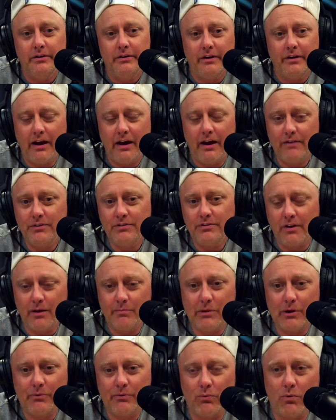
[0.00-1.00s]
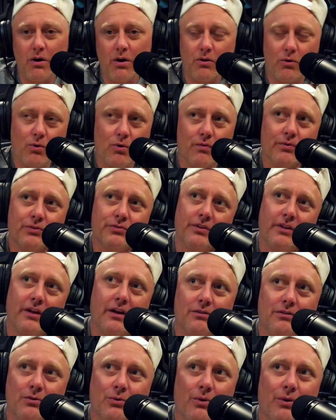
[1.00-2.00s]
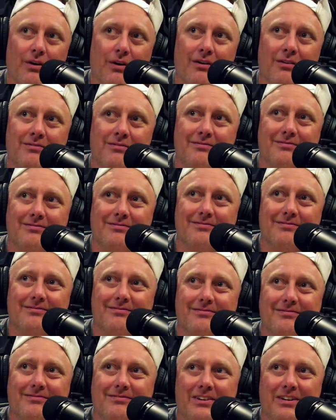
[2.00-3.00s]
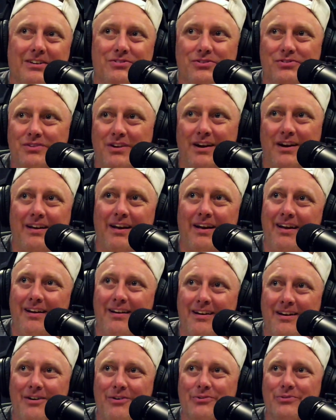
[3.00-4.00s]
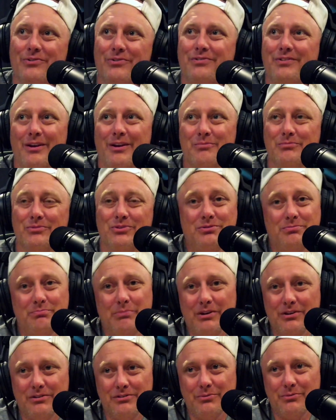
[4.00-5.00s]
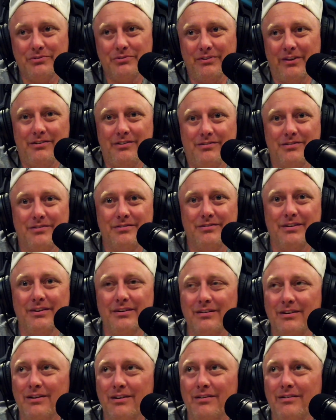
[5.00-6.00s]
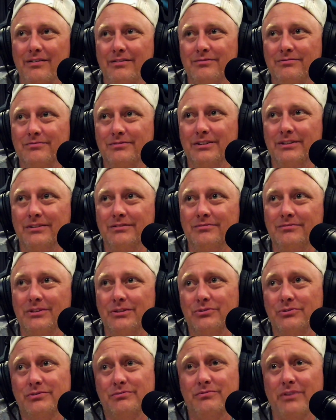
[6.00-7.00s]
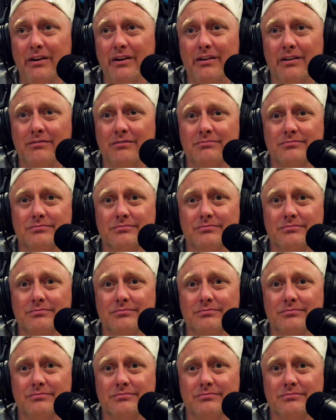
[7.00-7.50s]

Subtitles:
half the time I would walk over to that door and just kind of hang out and stand, just because it was nice to see in there and it was inviting.